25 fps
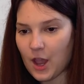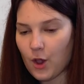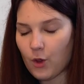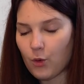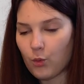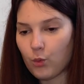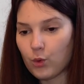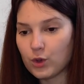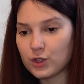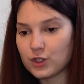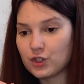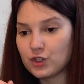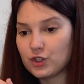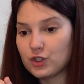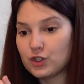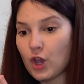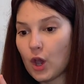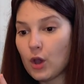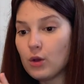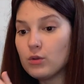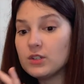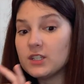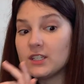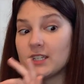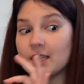was
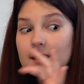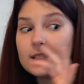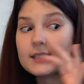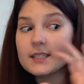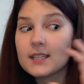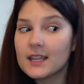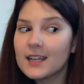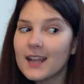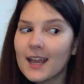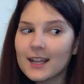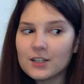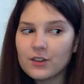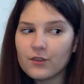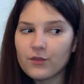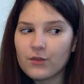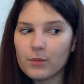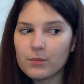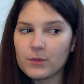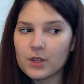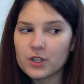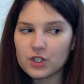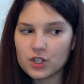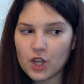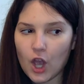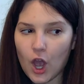so disconnected from
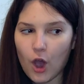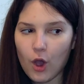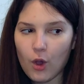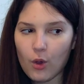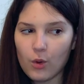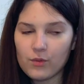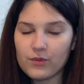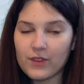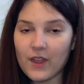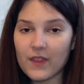the tone